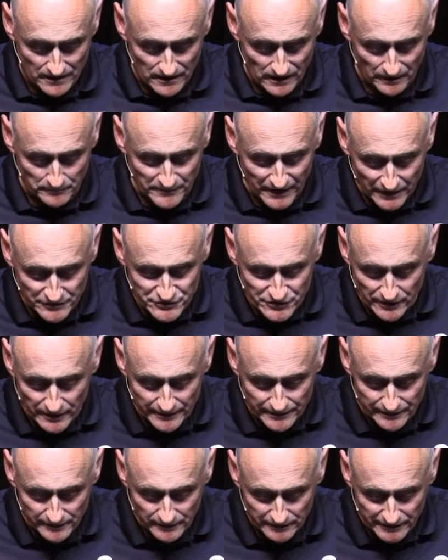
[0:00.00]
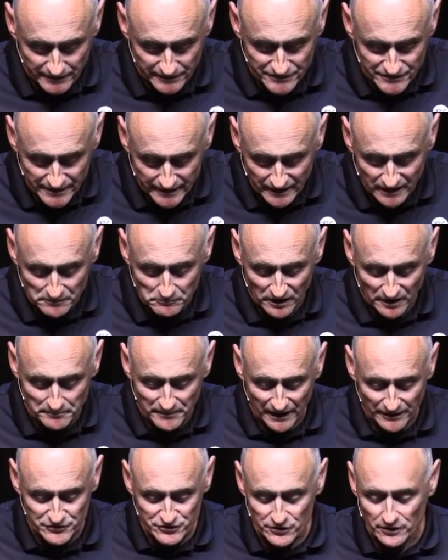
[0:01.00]
I'm not trying to condemn. I'm
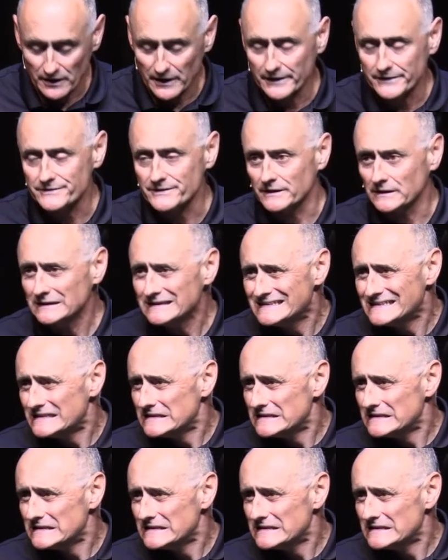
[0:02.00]
not trying to,